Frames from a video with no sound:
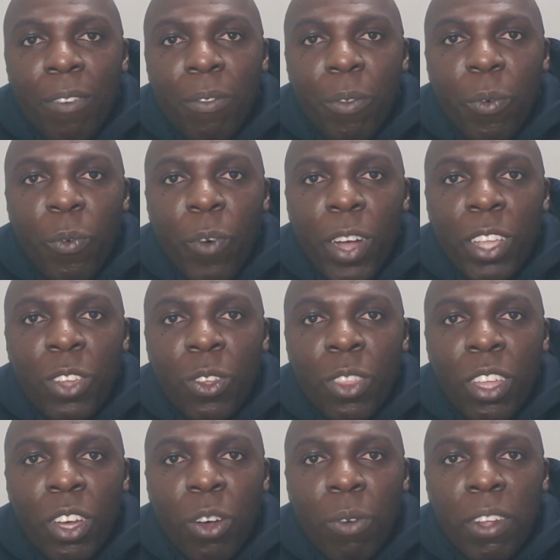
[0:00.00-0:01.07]
what you
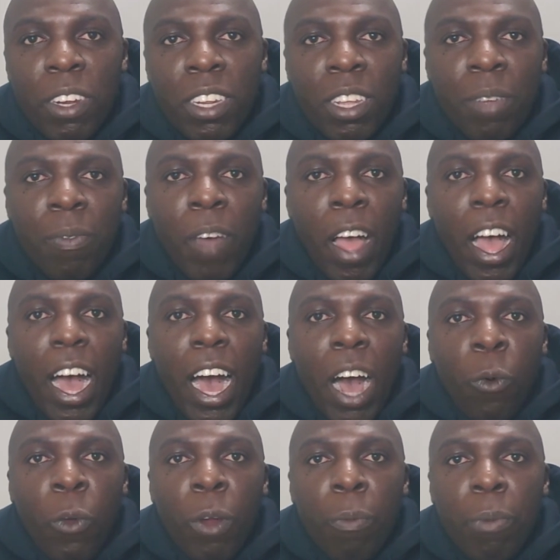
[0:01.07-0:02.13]
think of the team, how
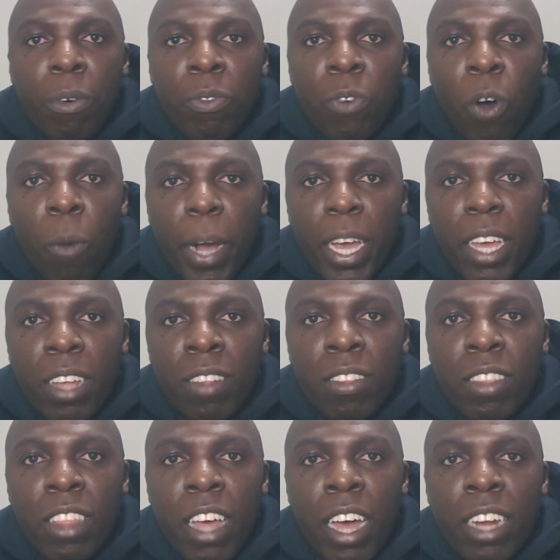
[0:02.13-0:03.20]
we'll perform
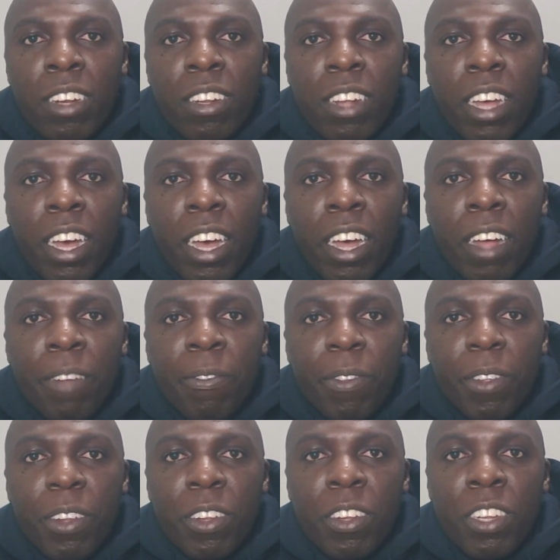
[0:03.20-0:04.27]
against that
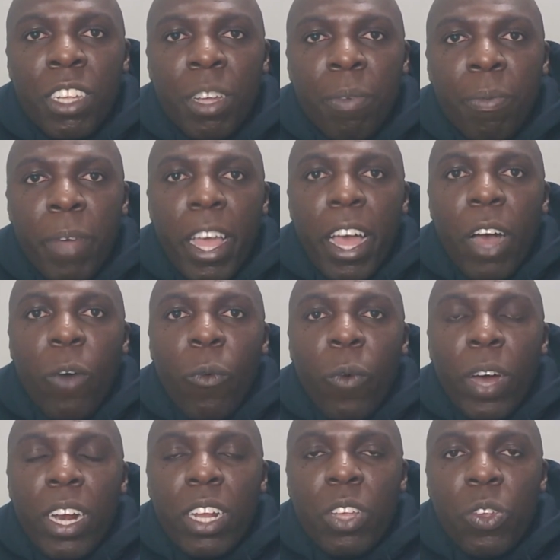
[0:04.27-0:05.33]
team.
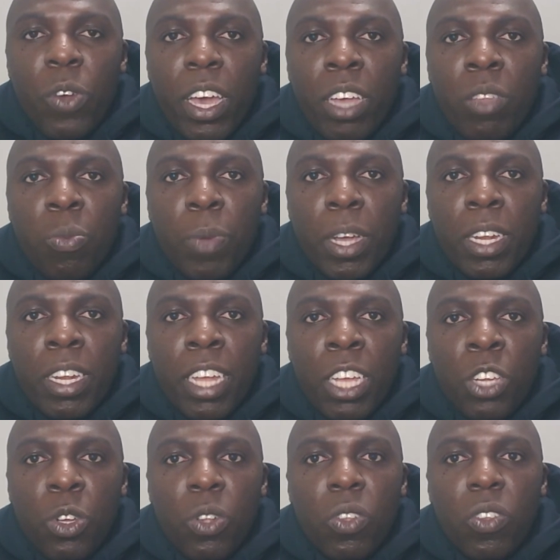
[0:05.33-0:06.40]
What are your
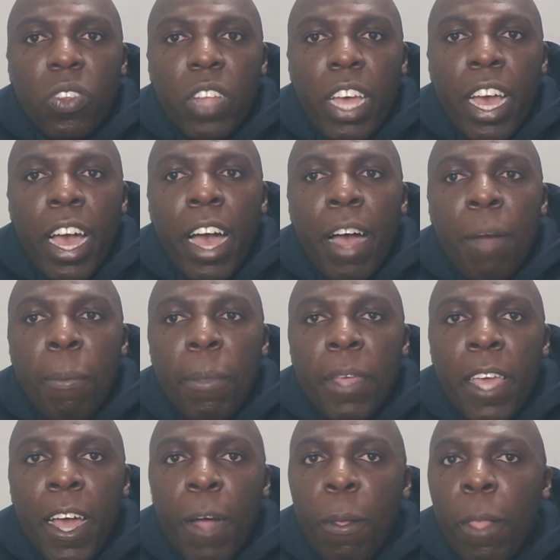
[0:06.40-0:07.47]
expectations?
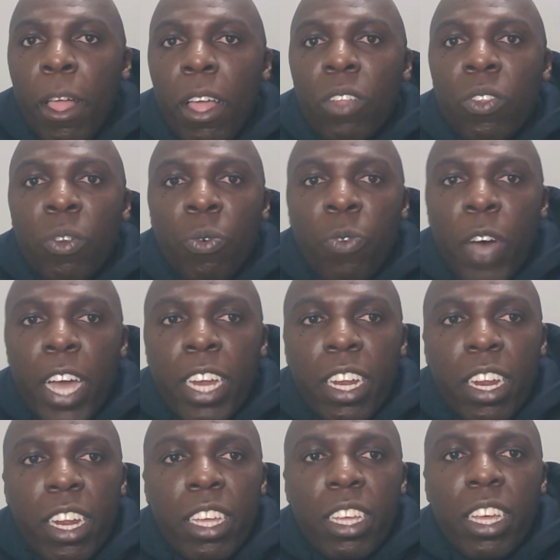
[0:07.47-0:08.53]
So
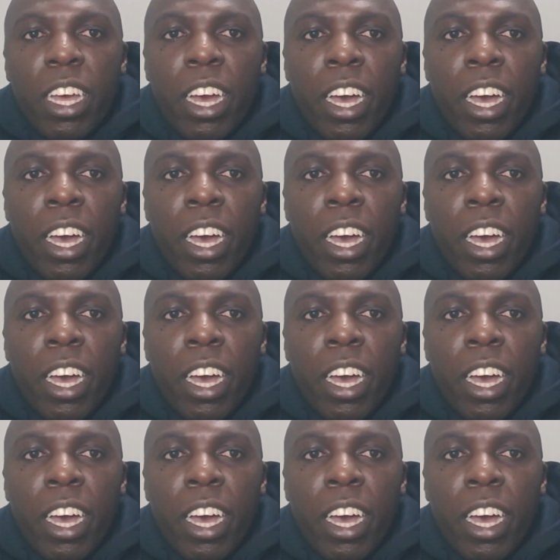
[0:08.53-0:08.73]
finally,